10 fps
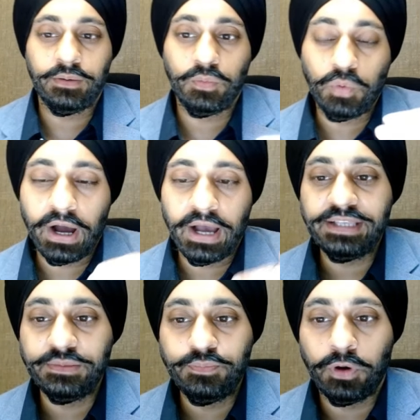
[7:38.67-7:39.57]
why
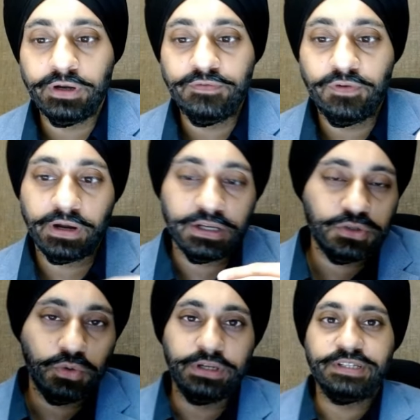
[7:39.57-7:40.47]
it's important for us
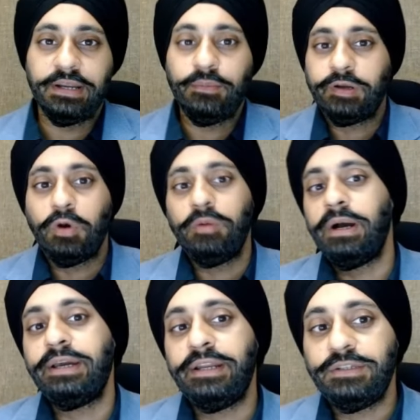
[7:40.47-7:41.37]
to understand Bitcoin
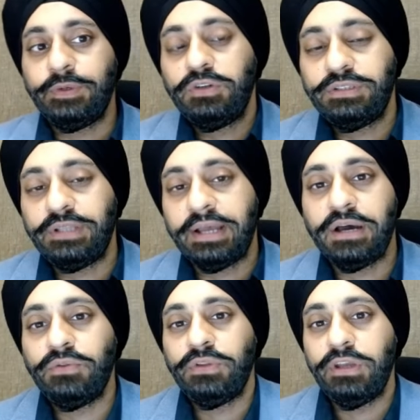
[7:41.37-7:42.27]
market, is because that's
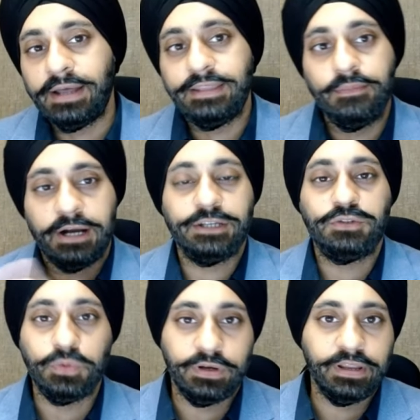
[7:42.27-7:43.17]
how the other markets
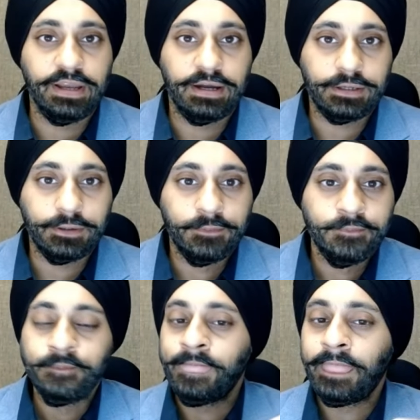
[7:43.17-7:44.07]
would react.
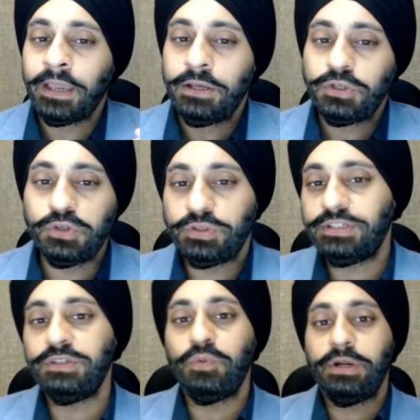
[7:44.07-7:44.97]
So
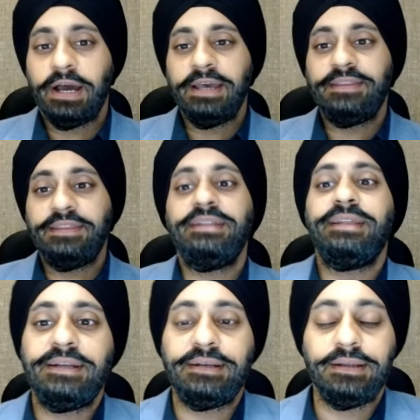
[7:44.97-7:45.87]
this is what I think
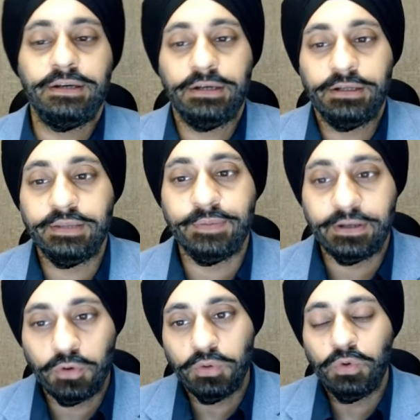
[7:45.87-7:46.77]
that the
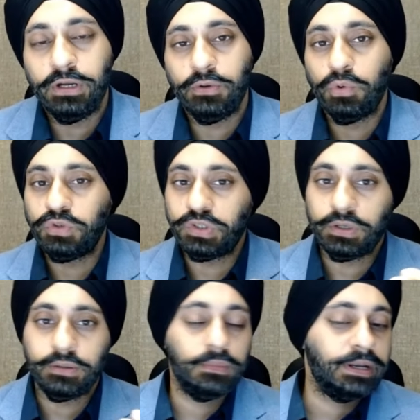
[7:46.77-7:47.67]
Bitcoin will do.
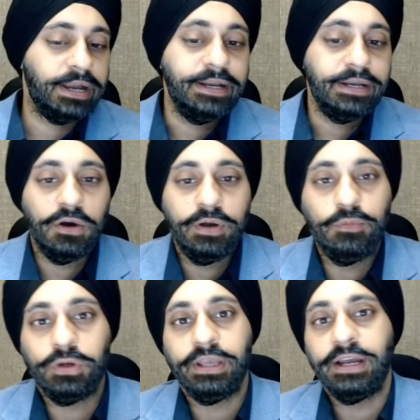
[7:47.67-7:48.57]
So right now I'm
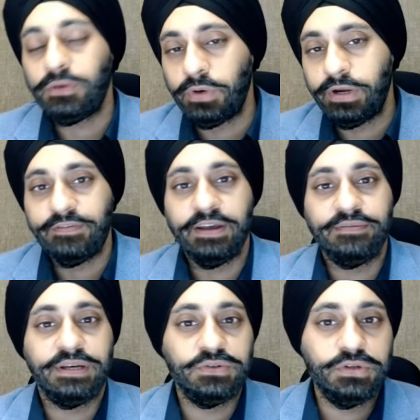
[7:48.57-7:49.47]
looking at
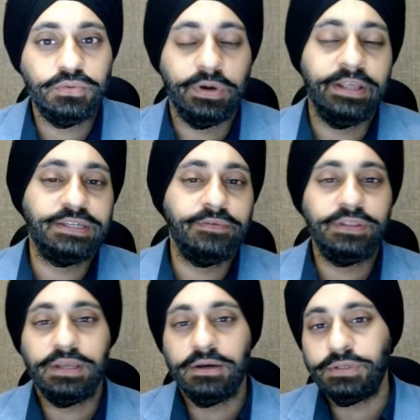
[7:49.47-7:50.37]
25,000,
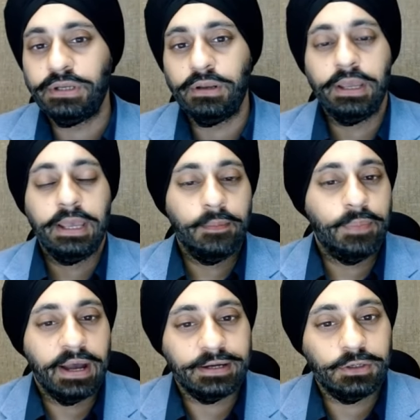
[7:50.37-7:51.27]
27,000,
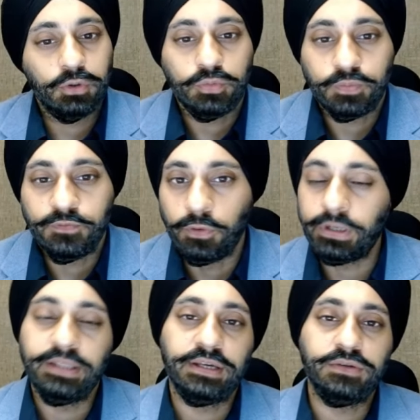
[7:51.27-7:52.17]
back to
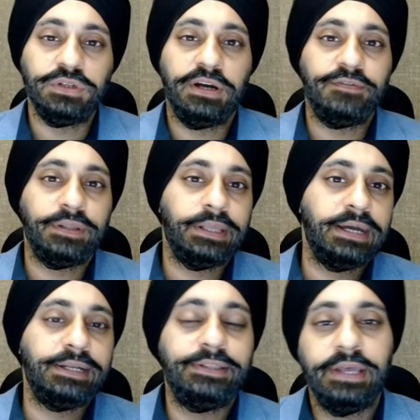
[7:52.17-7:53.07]
14,000 after
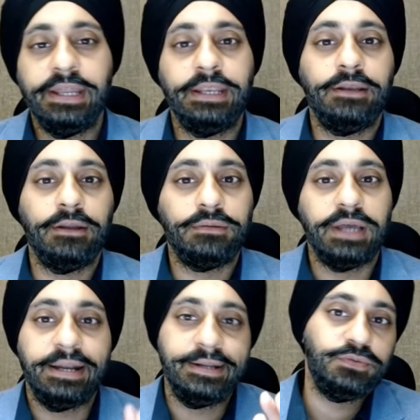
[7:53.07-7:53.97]
that, and then
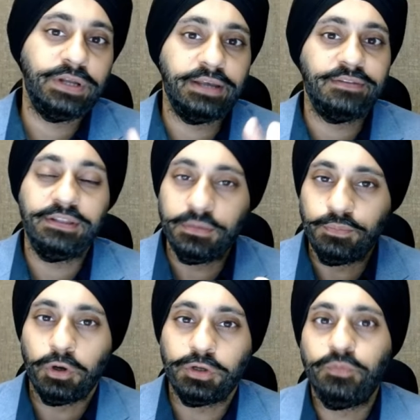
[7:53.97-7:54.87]
that is where I think the
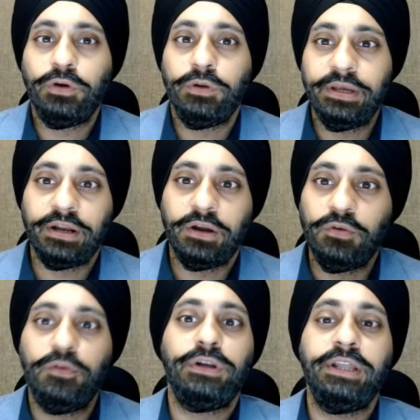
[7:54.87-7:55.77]
bottom would be, around
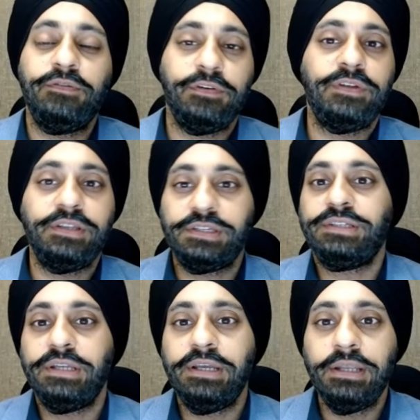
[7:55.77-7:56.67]
14, 15,
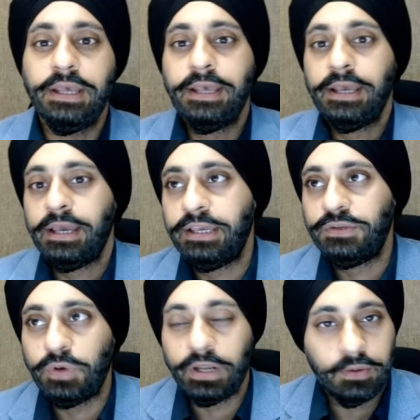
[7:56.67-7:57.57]
16 is
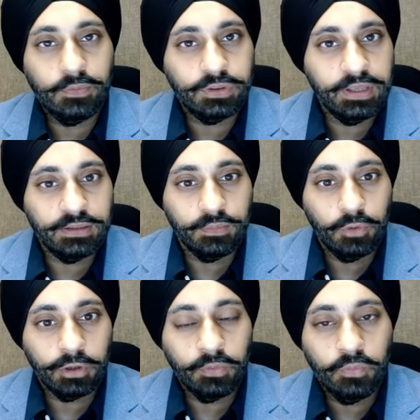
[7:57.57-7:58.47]
where I would think the
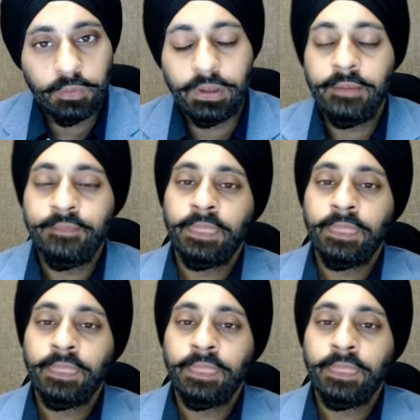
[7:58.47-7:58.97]
bottom would be.